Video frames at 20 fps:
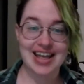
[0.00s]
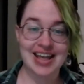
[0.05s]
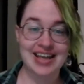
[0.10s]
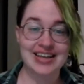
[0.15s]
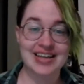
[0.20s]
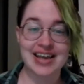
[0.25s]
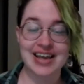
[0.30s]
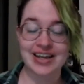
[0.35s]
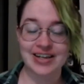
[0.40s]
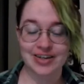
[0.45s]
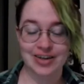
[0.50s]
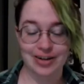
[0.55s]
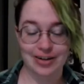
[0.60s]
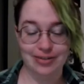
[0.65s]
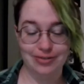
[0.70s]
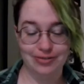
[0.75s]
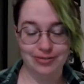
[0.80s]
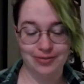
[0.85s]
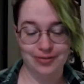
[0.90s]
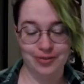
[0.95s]
and
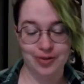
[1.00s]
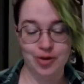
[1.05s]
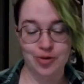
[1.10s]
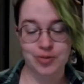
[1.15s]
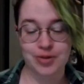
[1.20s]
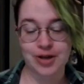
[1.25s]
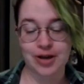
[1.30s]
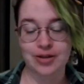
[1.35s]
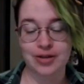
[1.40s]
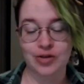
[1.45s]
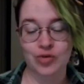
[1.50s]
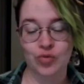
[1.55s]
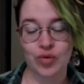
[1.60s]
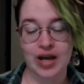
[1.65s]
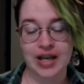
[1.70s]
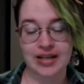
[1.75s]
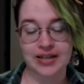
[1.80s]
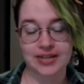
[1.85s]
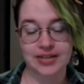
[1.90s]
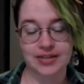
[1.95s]
Gandalf, robed all in
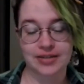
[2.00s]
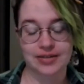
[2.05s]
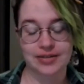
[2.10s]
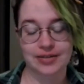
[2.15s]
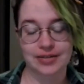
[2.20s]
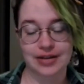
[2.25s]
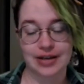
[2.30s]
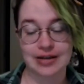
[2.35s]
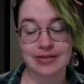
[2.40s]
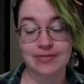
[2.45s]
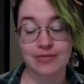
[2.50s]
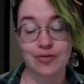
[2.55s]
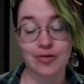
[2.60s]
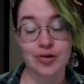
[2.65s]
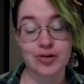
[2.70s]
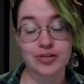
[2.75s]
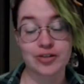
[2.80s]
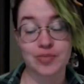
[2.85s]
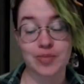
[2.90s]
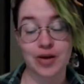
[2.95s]
white, and
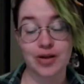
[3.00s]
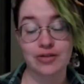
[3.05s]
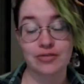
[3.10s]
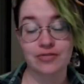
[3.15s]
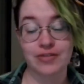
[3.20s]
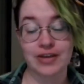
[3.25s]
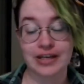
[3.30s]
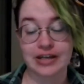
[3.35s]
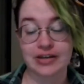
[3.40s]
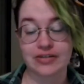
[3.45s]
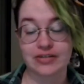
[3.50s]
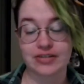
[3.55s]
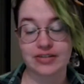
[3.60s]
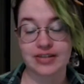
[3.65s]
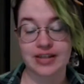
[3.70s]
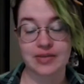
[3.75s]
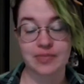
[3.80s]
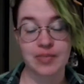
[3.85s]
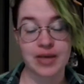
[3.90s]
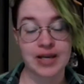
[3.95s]
4 small
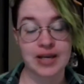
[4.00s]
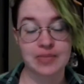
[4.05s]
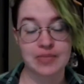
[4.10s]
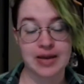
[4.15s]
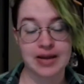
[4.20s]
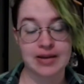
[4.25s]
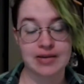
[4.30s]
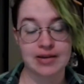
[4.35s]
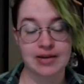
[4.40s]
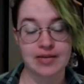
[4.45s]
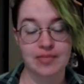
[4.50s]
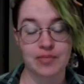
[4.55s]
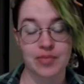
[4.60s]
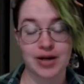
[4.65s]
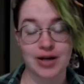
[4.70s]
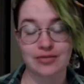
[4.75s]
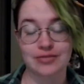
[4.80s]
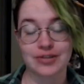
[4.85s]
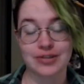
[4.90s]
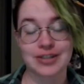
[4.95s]
figures that many men
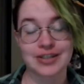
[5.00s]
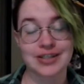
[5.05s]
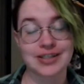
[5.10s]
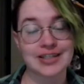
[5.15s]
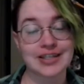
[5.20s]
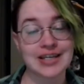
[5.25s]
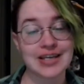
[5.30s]
marveled to